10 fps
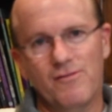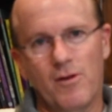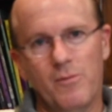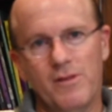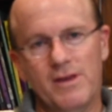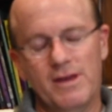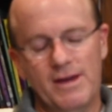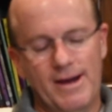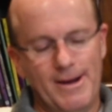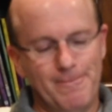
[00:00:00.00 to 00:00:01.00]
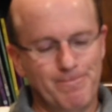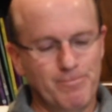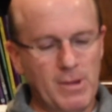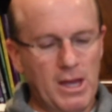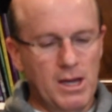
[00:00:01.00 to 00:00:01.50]
from the
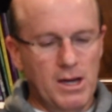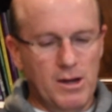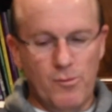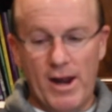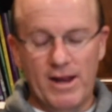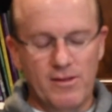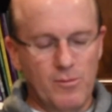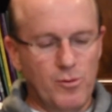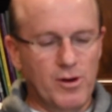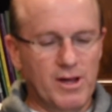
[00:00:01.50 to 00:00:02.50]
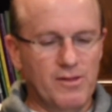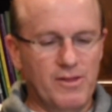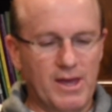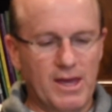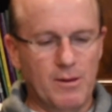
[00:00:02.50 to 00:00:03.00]
writing of the book and
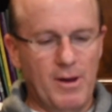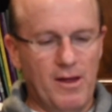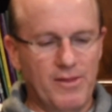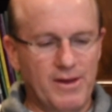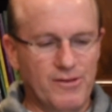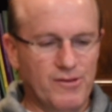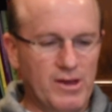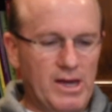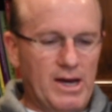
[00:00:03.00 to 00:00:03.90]
thinking about this.